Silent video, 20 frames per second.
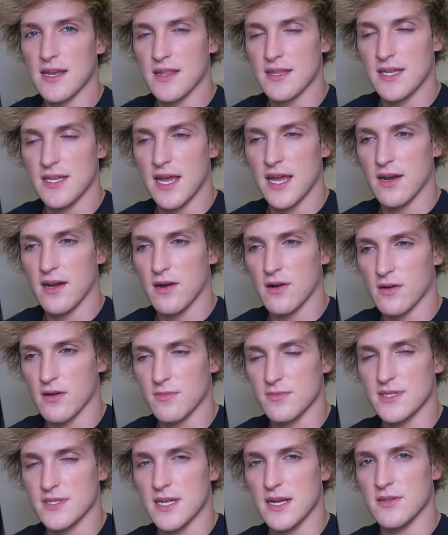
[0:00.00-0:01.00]
end of the day, it all
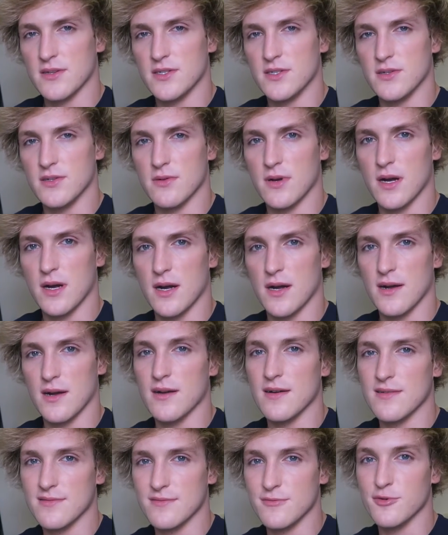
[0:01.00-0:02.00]
comes down to
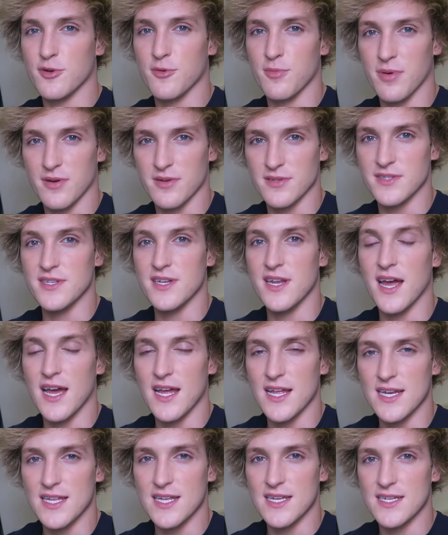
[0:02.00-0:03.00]
your
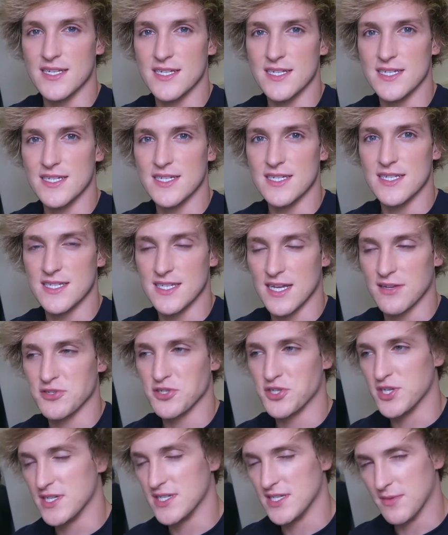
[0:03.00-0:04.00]
personality. It
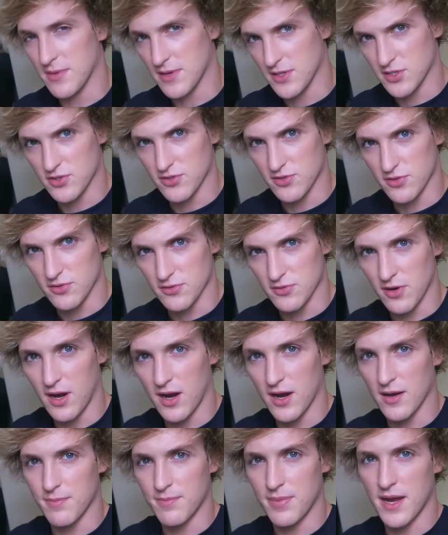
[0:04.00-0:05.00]
sounds cheesy, but it's true. All
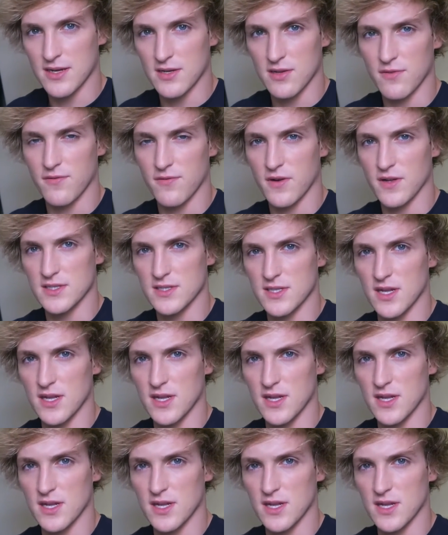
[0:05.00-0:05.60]
right, back to the fun